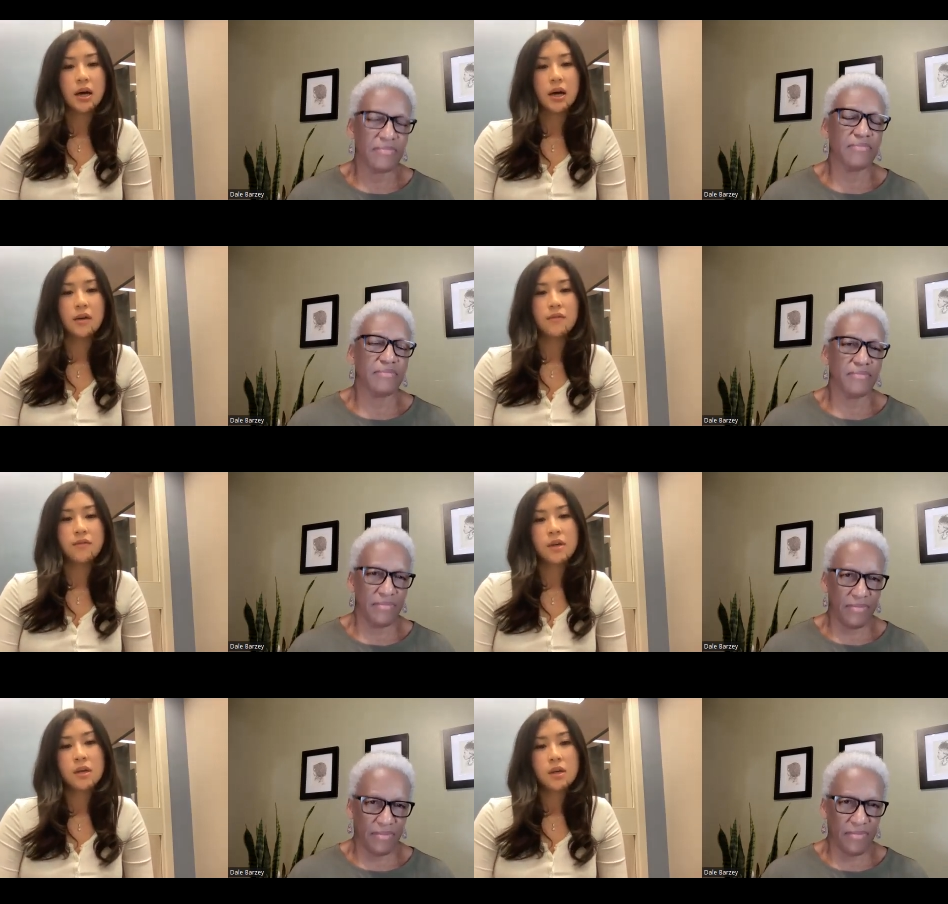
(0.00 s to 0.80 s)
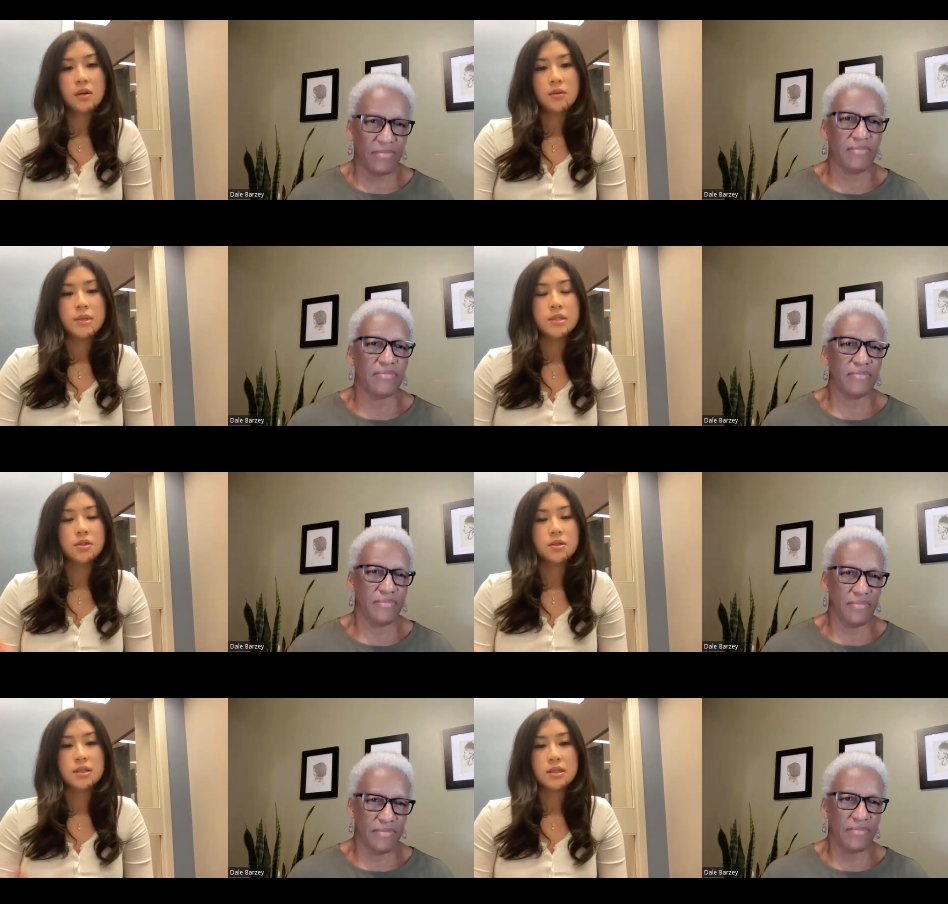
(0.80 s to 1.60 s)
Speaker 1: I've was
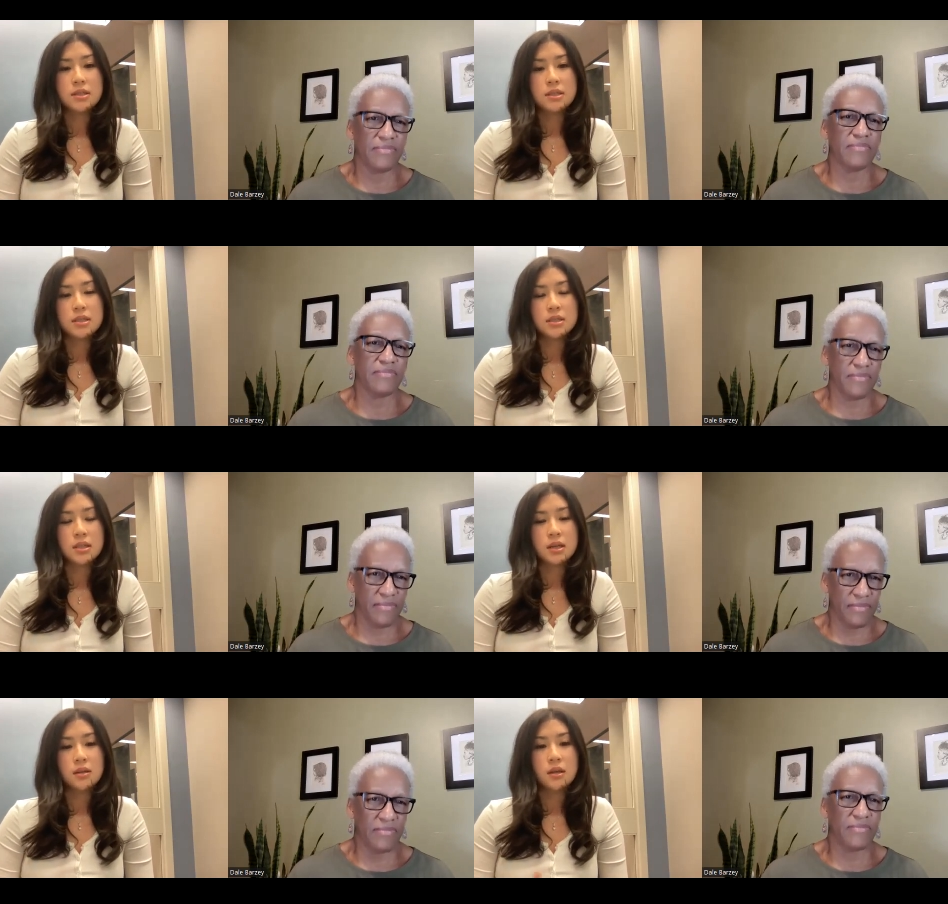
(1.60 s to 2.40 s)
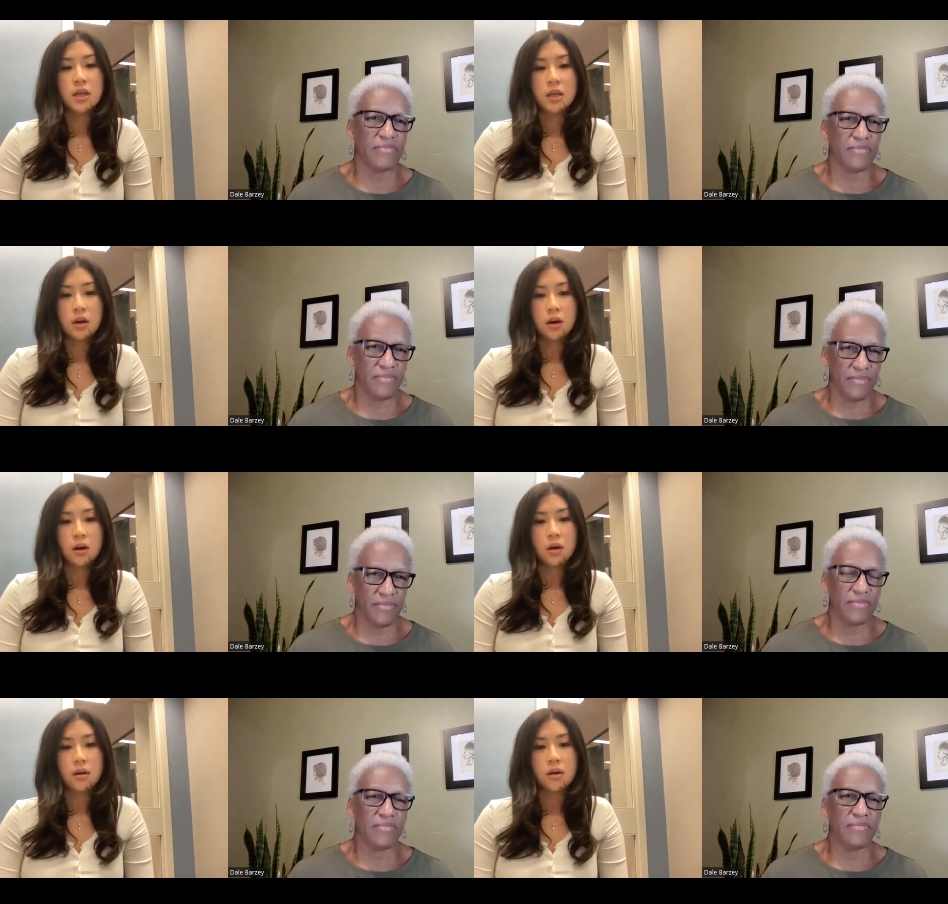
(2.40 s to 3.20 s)
a nursing assistant in the
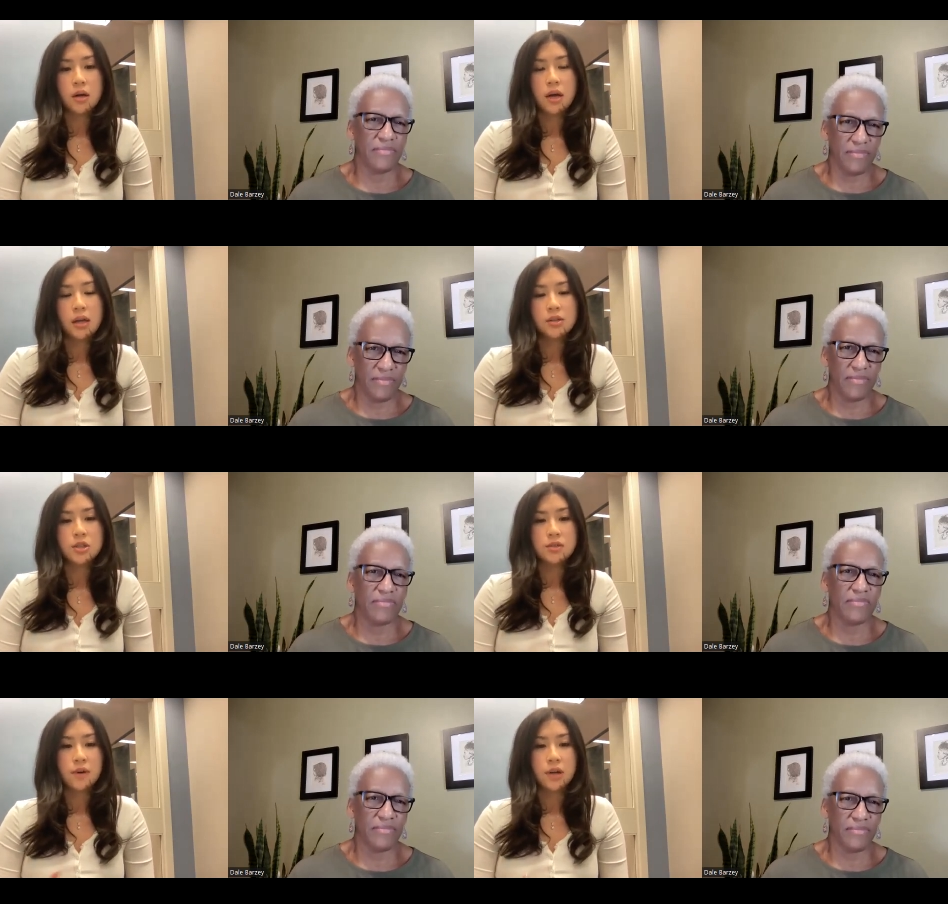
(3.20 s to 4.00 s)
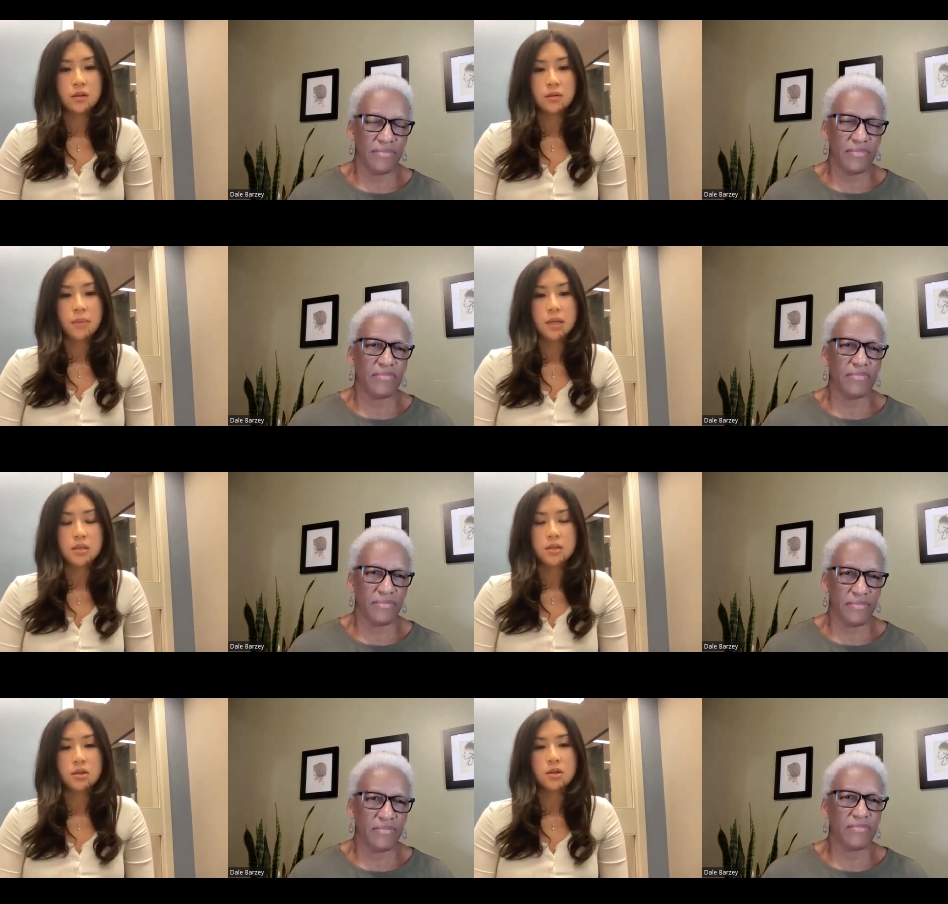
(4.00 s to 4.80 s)
ER and just regular
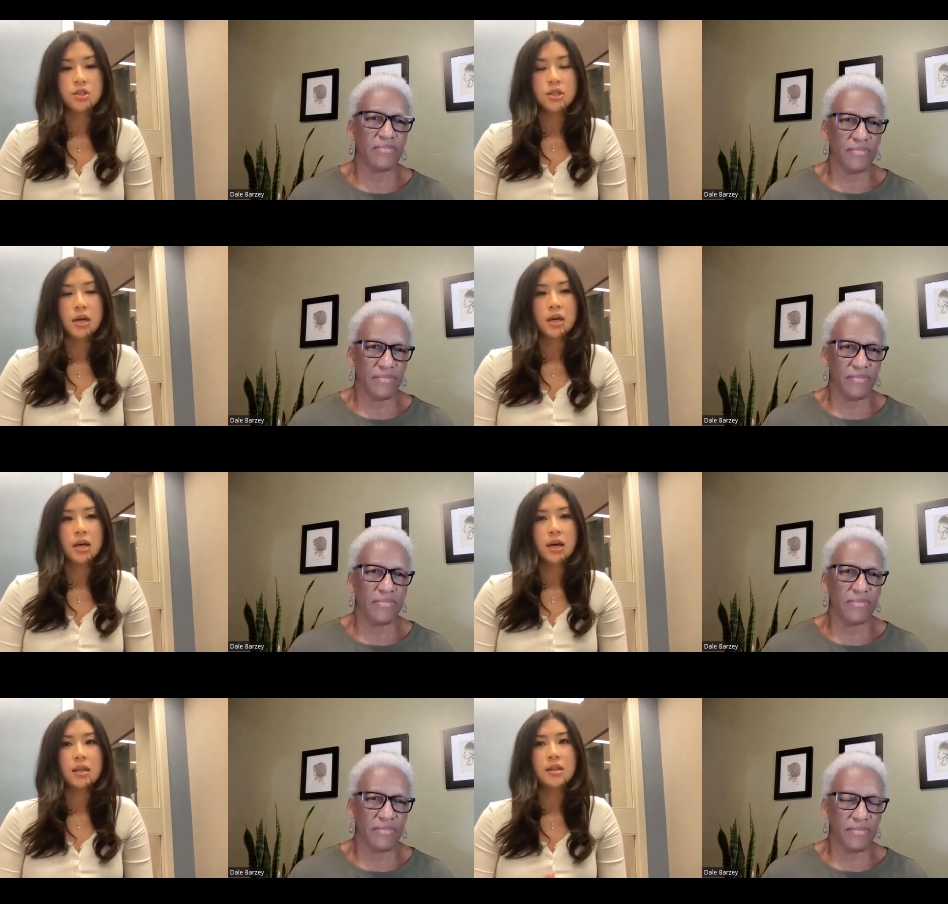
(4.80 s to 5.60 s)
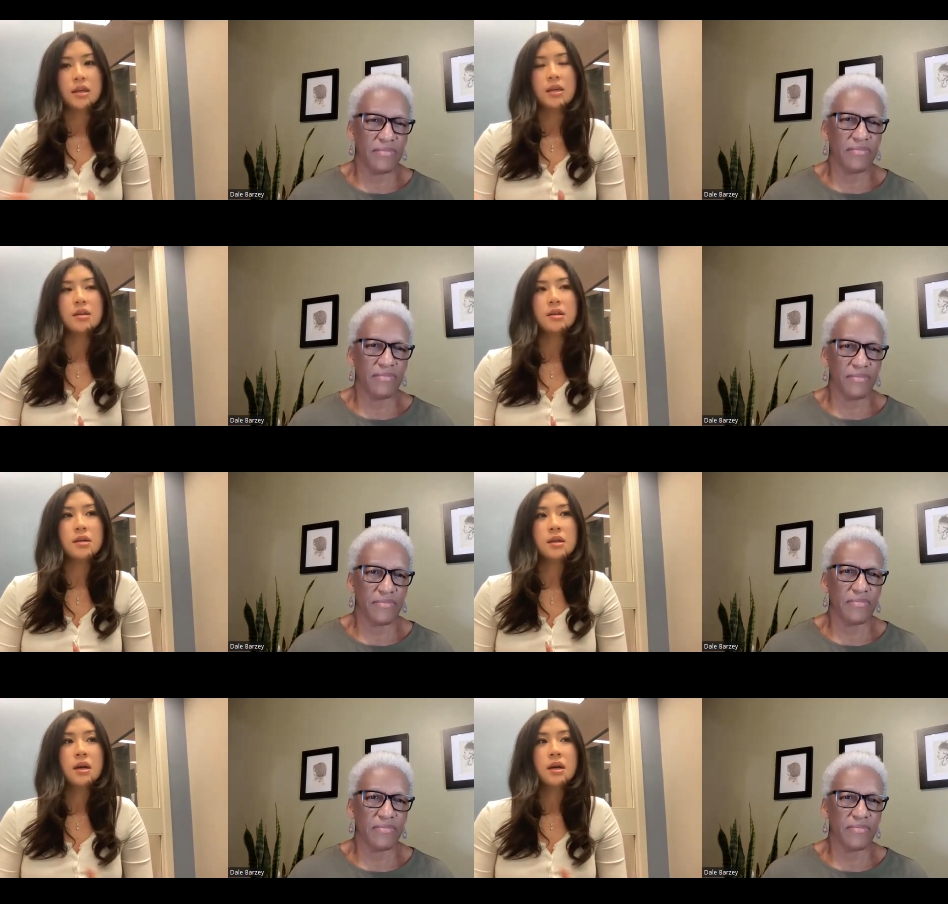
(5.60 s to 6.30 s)
med surg. And I think